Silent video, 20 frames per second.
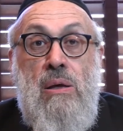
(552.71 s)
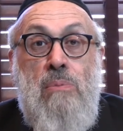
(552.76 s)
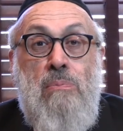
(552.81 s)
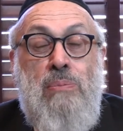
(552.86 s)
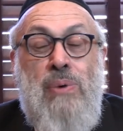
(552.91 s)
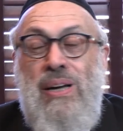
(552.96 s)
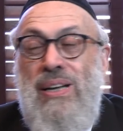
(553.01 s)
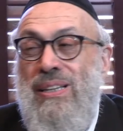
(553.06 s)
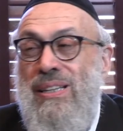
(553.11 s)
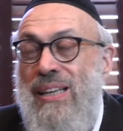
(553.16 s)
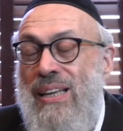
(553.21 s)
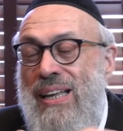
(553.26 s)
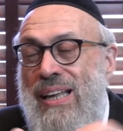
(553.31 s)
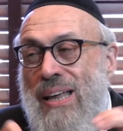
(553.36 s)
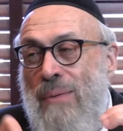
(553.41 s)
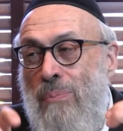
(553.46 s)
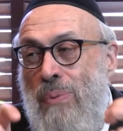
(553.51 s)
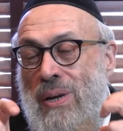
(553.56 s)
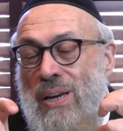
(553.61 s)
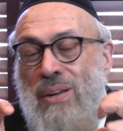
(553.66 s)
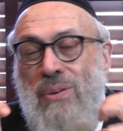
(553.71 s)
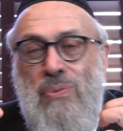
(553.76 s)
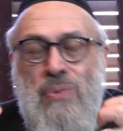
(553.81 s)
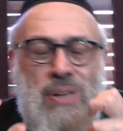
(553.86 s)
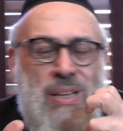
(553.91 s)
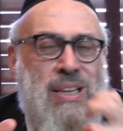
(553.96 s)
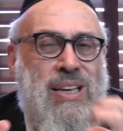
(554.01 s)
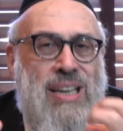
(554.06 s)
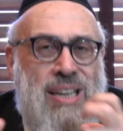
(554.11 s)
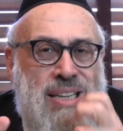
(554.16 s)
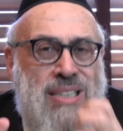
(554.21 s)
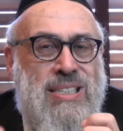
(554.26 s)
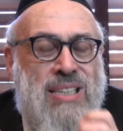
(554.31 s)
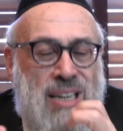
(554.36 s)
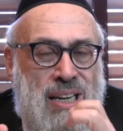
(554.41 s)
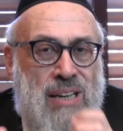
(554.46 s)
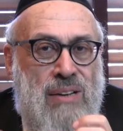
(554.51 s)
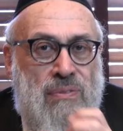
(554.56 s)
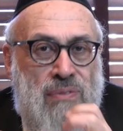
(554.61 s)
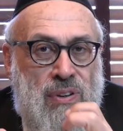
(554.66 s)
But it really is an
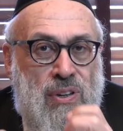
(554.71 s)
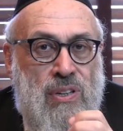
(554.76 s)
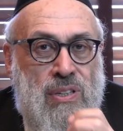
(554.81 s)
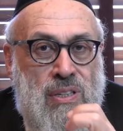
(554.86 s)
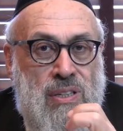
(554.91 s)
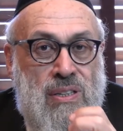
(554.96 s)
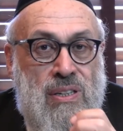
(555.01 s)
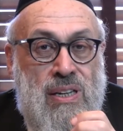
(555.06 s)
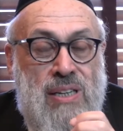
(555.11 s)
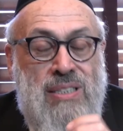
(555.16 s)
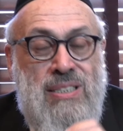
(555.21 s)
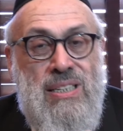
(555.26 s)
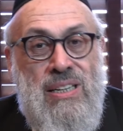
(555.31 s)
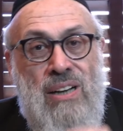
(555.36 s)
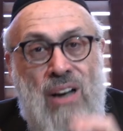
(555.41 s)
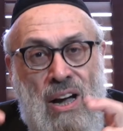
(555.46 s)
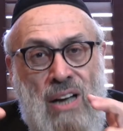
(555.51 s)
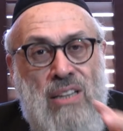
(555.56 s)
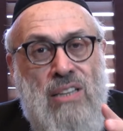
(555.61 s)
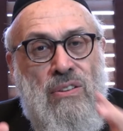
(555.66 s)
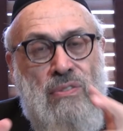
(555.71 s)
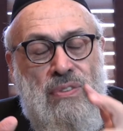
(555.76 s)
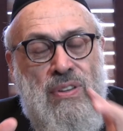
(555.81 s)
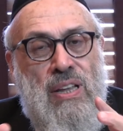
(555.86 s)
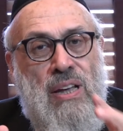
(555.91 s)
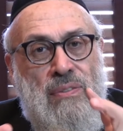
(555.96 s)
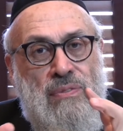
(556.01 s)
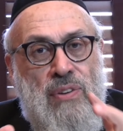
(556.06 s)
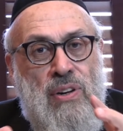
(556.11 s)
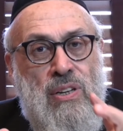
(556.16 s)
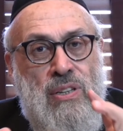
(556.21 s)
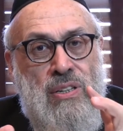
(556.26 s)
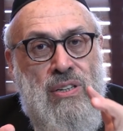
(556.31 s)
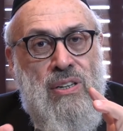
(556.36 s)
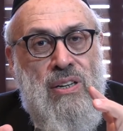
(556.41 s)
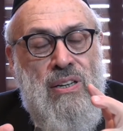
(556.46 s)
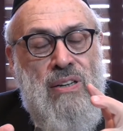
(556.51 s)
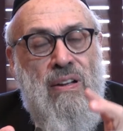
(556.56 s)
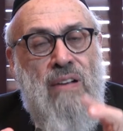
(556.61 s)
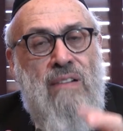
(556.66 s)
avodah. It's a kind of an
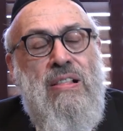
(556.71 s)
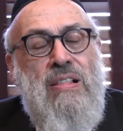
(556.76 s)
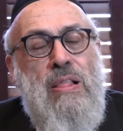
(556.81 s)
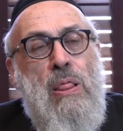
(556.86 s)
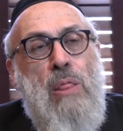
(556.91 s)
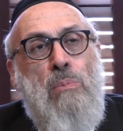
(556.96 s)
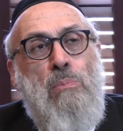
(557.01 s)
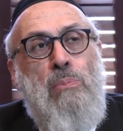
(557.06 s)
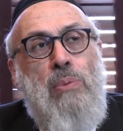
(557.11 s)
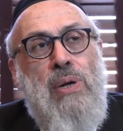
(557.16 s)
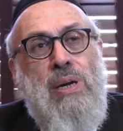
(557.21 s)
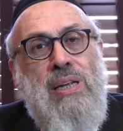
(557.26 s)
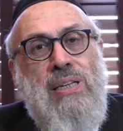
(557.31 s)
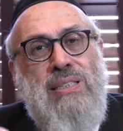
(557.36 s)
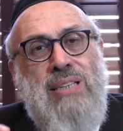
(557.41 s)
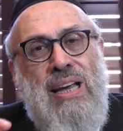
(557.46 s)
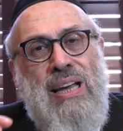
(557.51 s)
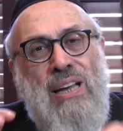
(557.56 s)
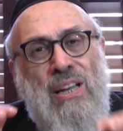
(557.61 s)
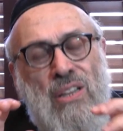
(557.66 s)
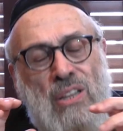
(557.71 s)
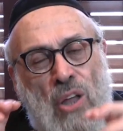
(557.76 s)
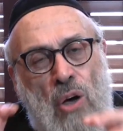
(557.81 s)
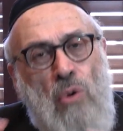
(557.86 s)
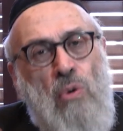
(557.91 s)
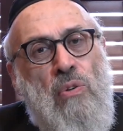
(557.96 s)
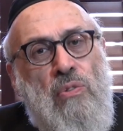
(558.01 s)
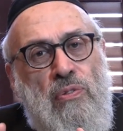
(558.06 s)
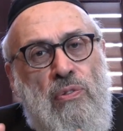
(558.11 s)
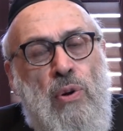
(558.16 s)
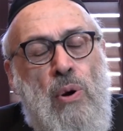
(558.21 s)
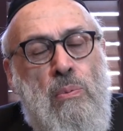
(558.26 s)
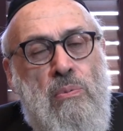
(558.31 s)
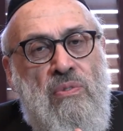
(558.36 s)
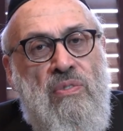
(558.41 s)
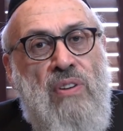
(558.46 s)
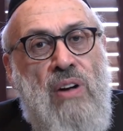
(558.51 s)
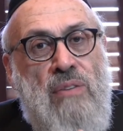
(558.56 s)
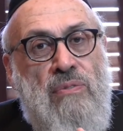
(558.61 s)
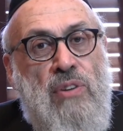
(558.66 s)
avodah, but it's like a lower form of
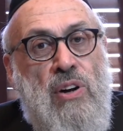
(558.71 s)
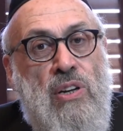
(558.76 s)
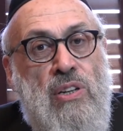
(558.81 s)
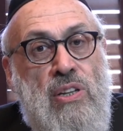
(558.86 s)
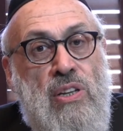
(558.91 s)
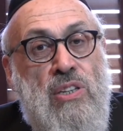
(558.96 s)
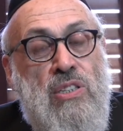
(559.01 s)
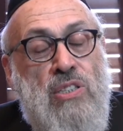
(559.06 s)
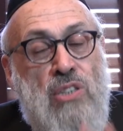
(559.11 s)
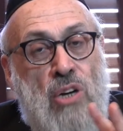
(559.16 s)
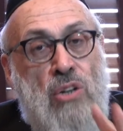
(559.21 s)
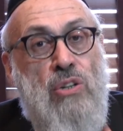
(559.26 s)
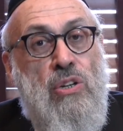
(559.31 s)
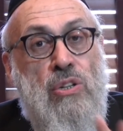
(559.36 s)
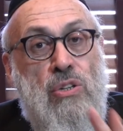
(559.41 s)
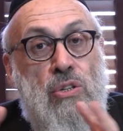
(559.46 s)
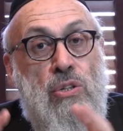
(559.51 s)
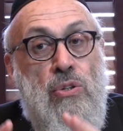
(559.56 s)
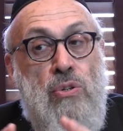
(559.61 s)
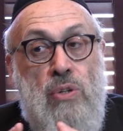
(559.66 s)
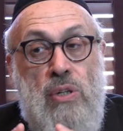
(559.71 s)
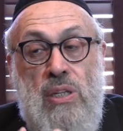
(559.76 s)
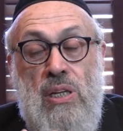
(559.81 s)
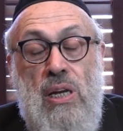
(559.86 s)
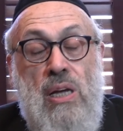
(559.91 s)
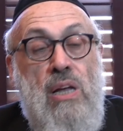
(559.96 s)
avodah. Zar can do it.